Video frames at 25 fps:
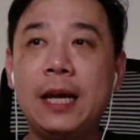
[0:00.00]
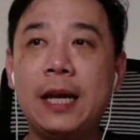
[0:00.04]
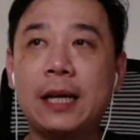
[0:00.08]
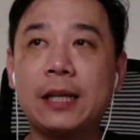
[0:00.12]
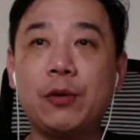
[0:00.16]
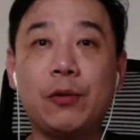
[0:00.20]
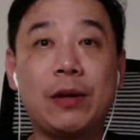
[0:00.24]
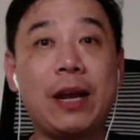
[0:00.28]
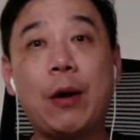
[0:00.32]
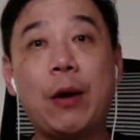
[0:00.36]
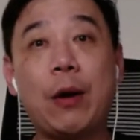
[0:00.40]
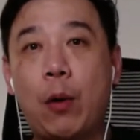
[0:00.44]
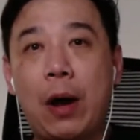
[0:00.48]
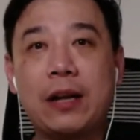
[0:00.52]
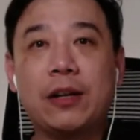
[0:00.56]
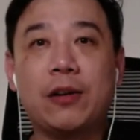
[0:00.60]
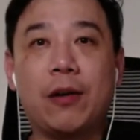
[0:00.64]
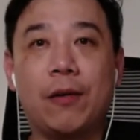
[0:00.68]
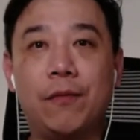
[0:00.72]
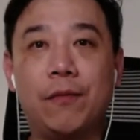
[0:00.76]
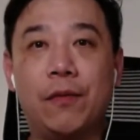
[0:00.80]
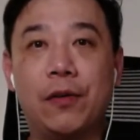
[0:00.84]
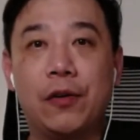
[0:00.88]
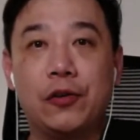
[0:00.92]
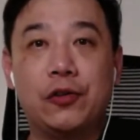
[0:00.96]
you get one
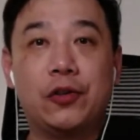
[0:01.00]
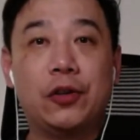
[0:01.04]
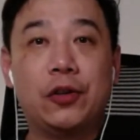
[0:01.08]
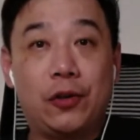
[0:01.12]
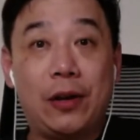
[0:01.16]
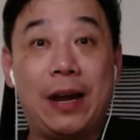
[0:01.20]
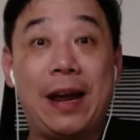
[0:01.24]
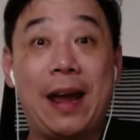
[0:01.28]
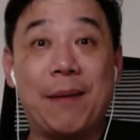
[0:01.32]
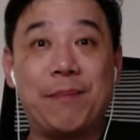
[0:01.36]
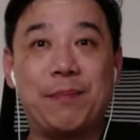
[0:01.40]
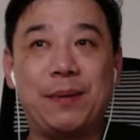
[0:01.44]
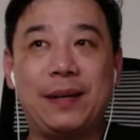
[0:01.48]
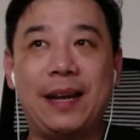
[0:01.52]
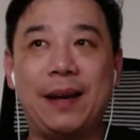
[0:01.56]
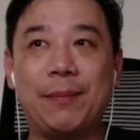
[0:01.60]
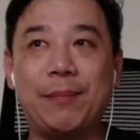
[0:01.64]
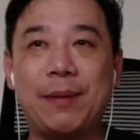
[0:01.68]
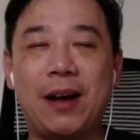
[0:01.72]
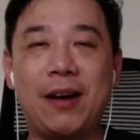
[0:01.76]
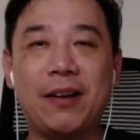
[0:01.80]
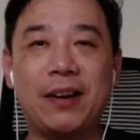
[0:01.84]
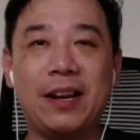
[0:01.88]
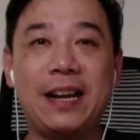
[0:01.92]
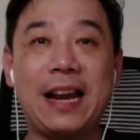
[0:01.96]
conversion, you're happy
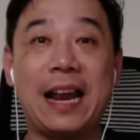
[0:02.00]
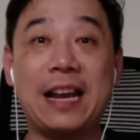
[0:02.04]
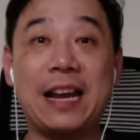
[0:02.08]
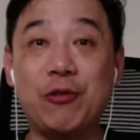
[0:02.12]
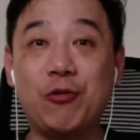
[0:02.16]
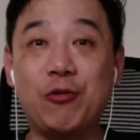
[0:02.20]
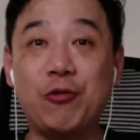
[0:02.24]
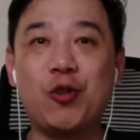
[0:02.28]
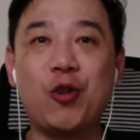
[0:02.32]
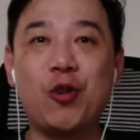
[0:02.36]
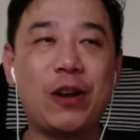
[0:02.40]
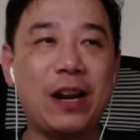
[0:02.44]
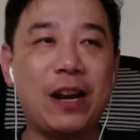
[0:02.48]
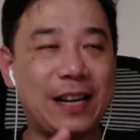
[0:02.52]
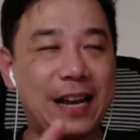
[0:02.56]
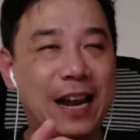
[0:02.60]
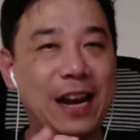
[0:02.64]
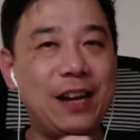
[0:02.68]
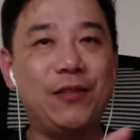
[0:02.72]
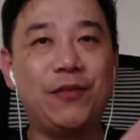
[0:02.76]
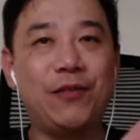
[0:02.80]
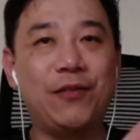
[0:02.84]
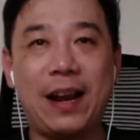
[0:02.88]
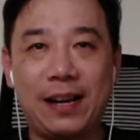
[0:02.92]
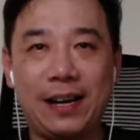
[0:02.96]
about it. And you know that kind
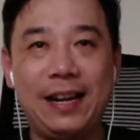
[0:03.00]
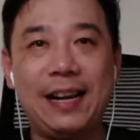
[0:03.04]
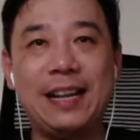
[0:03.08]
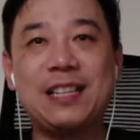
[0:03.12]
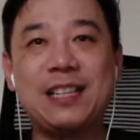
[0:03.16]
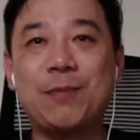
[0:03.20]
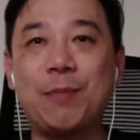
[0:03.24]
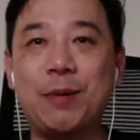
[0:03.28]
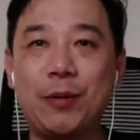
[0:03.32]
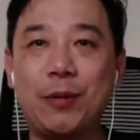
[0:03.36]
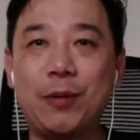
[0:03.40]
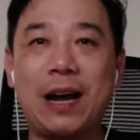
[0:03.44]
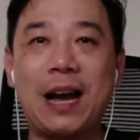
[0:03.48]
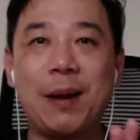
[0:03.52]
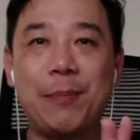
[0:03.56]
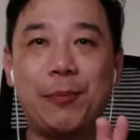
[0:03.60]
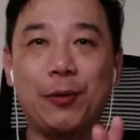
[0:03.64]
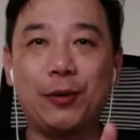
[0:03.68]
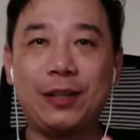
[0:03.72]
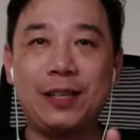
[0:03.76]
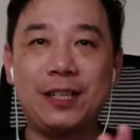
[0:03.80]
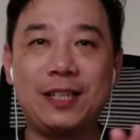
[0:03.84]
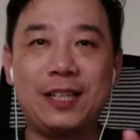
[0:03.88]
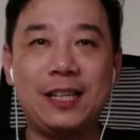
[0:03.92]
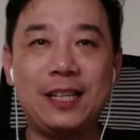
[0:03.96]
of like, let's build a
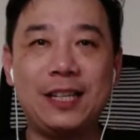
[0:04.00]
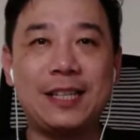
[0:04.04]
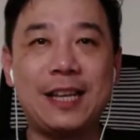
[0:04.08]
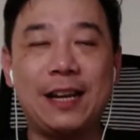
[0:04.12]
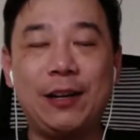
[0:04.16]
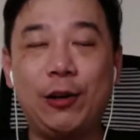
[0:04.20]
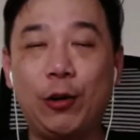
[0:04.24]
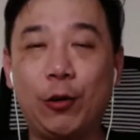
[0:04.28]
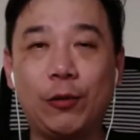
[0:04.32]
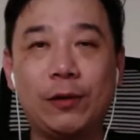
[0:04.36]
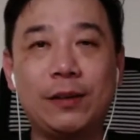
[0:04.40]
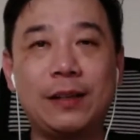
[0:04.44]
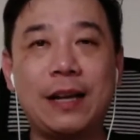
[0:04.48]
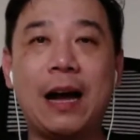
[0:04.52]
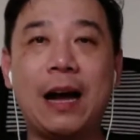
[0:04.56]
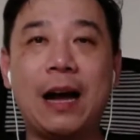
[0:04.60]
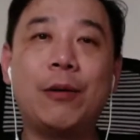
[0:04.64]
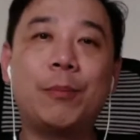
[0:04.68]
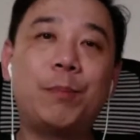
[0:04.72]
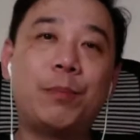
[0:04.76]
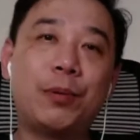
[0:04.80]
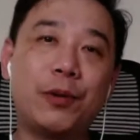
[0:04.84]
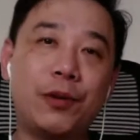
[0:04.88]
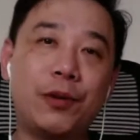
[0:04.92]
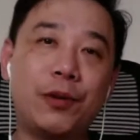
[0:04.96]
hypothesis that, look, our
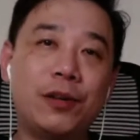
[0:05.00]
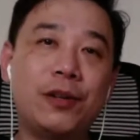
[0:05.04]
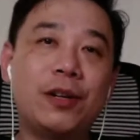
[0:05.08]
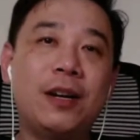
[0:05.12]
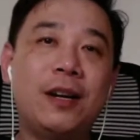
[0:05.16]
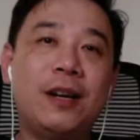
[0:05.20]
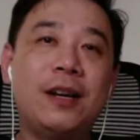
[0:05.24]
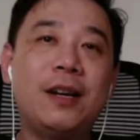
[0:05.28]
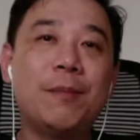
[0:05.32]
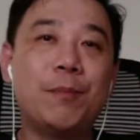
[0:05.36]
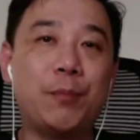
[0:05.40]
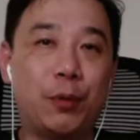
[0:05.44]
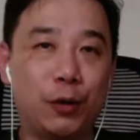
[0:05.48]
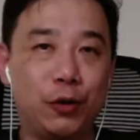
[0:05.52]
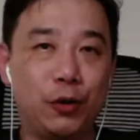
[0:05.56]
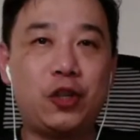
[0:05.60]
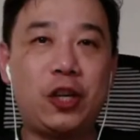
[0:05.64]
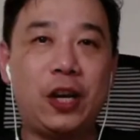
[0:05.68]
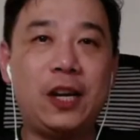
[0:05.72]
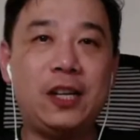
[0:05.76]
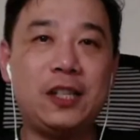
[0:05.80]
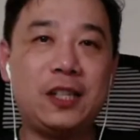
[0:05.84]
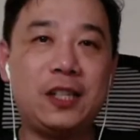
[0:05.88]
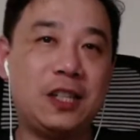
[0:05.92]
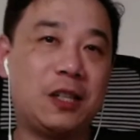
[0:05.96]
per
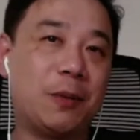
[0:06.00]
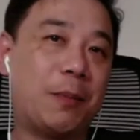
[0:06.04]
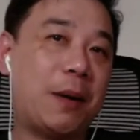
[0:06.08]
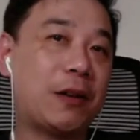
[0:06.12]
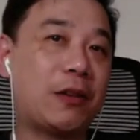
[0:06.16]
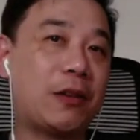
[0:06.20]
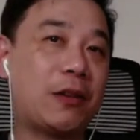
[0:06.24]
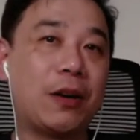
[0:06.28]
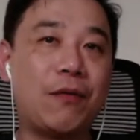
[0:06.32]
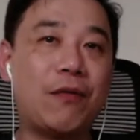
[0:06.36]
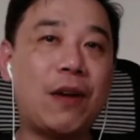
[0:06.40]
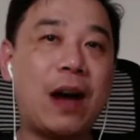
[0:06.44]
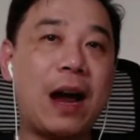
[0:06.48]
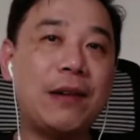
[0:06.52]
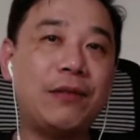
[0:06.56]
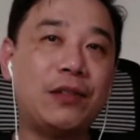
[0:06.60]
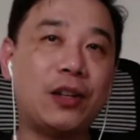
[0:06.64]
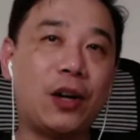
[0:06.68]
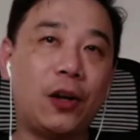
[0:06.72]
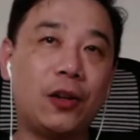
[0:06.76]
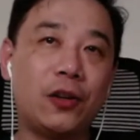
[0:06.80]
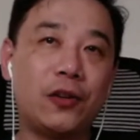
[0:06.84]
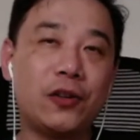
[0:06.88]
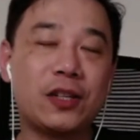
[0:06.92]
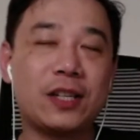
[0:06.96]
purchase is about
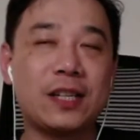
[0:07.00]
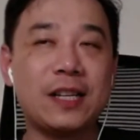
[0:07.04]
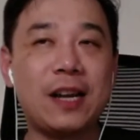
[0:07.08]
$35.